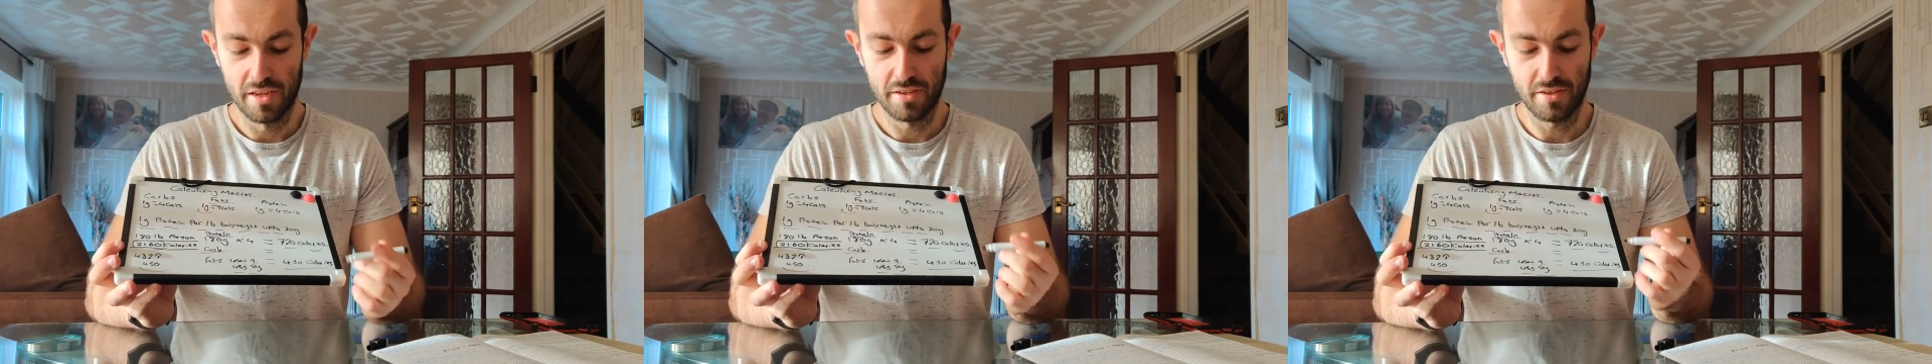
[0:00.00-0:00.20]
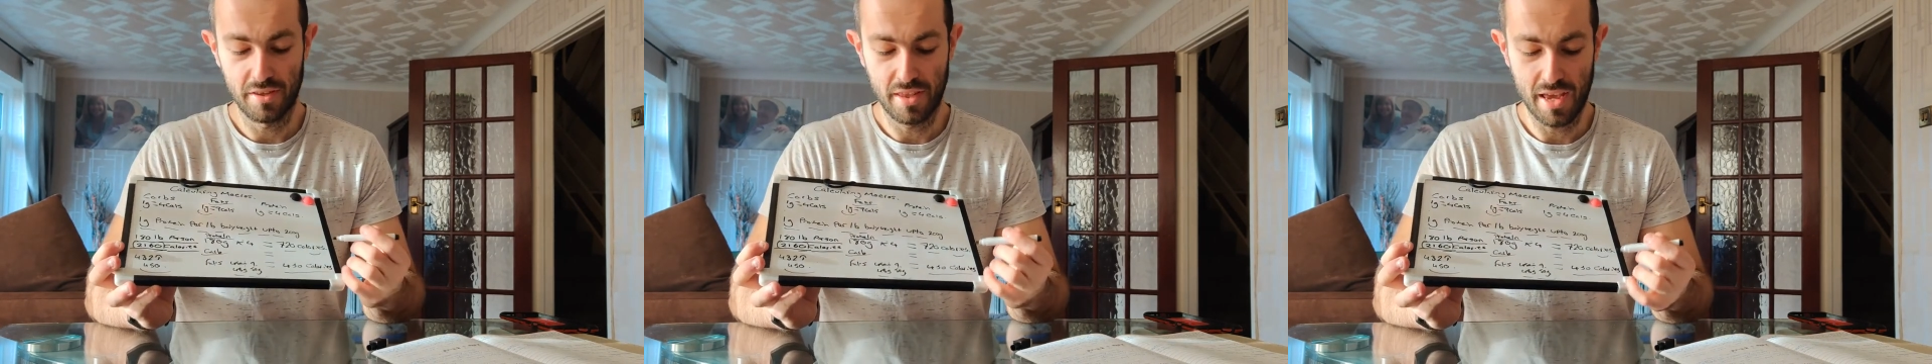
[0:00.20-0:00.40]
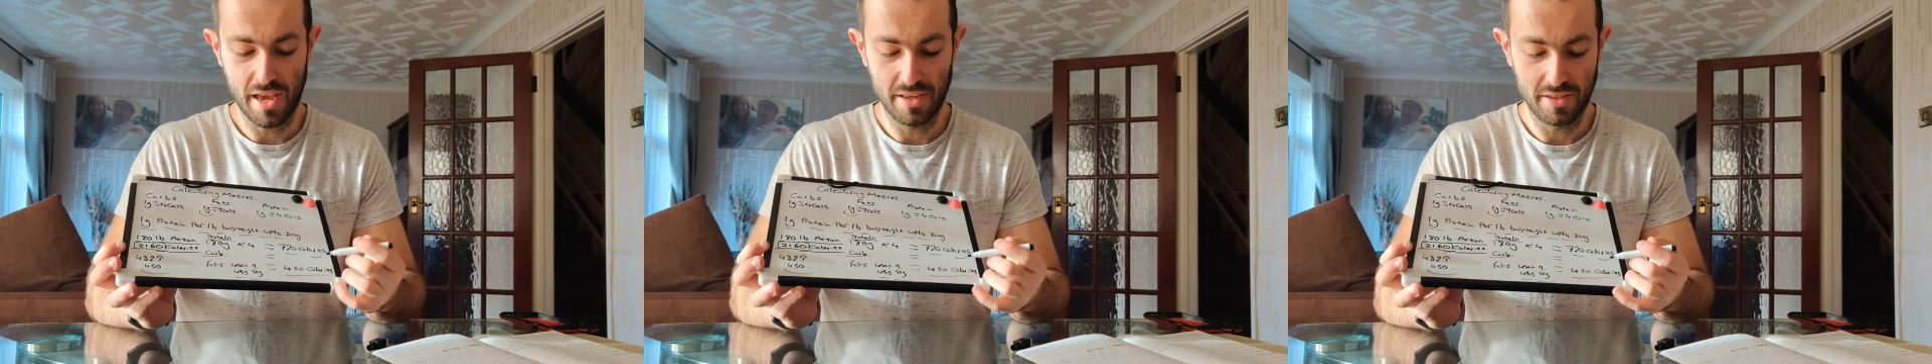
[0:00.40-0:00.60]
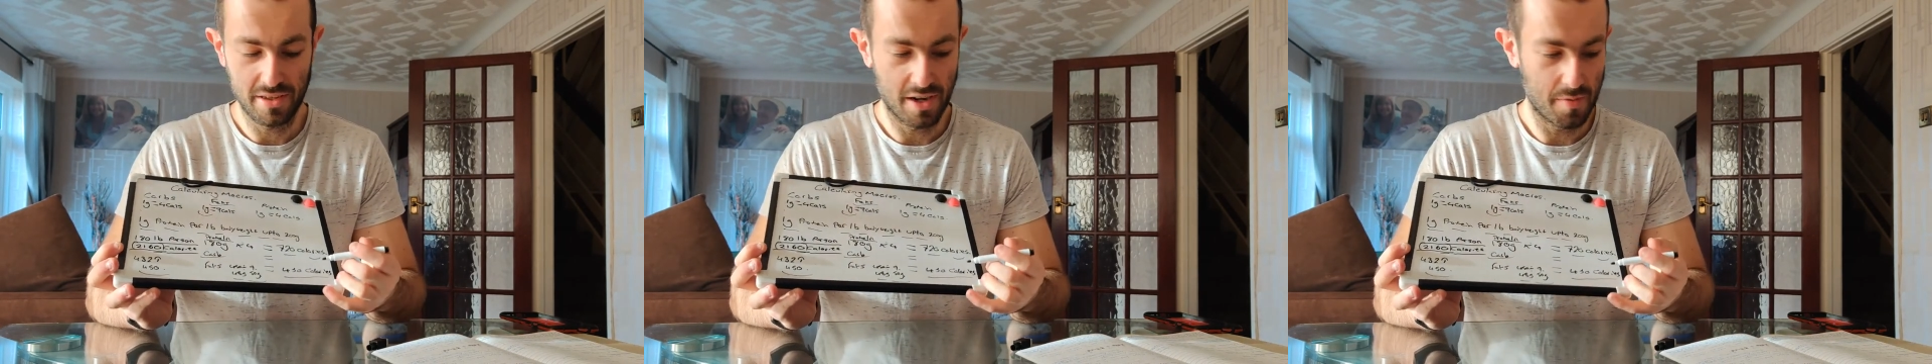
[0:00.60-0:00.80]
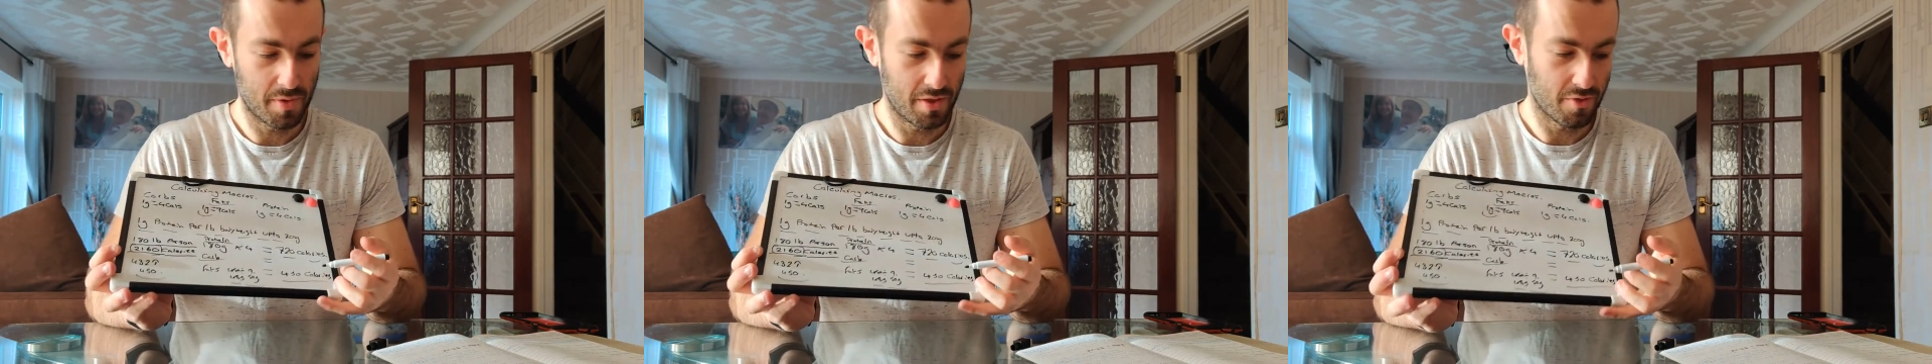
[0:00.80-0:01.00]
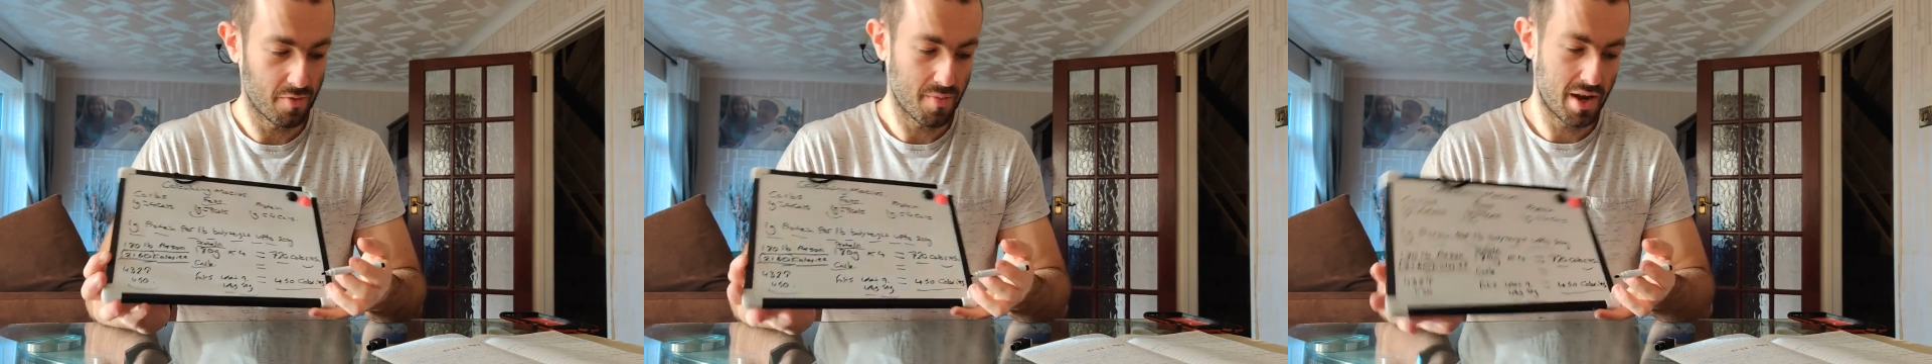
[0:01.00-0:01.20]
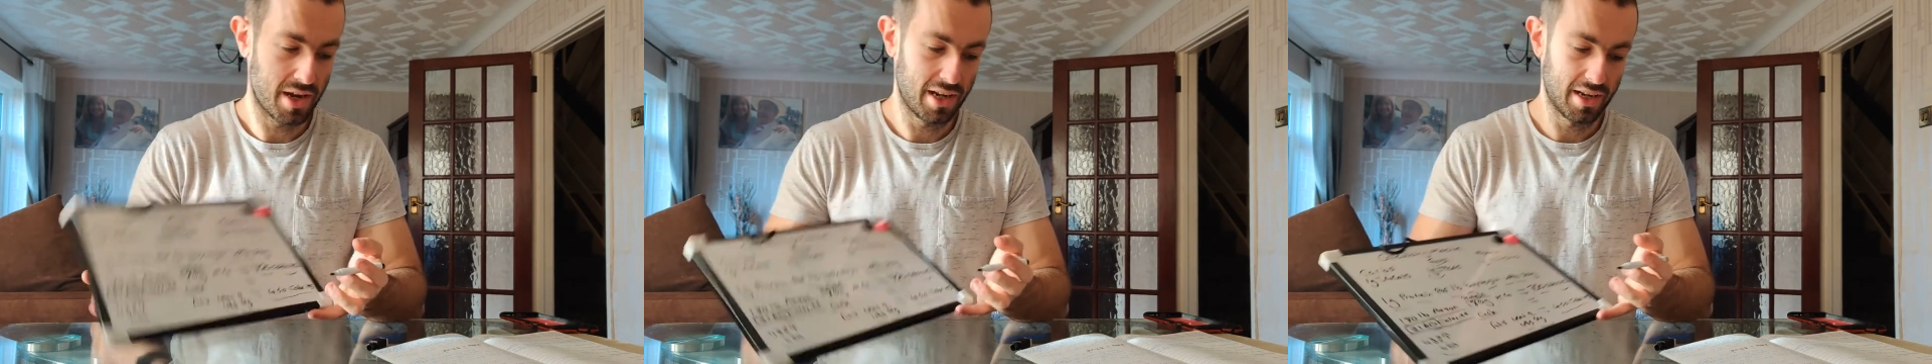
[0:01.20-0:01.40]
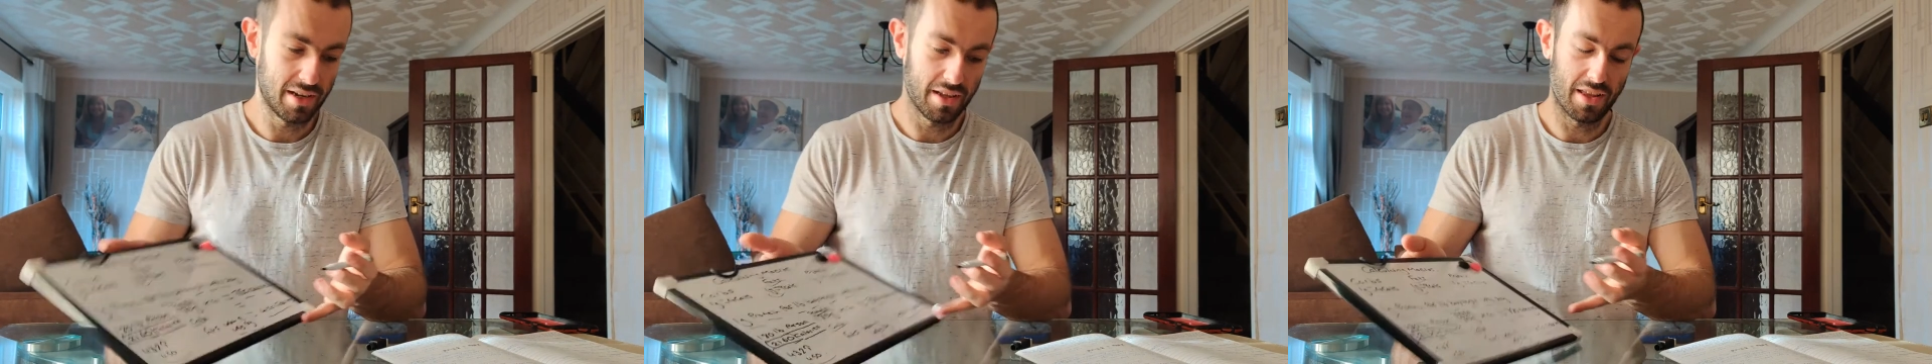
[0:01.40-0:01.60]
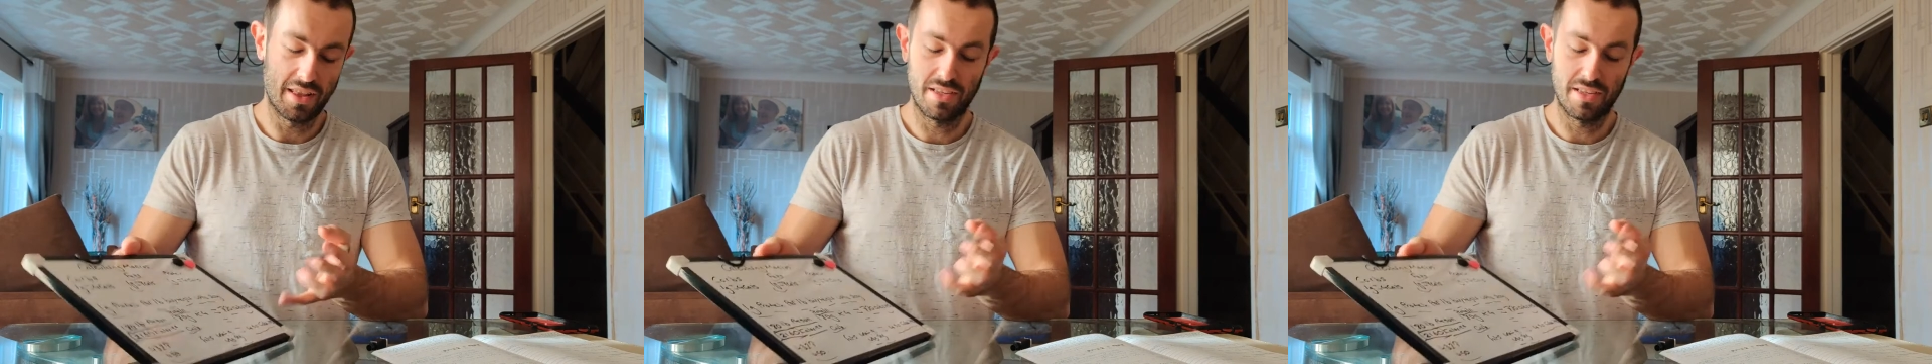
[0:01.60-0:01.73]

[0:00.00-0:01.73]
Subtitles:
So that is going to be the remaining,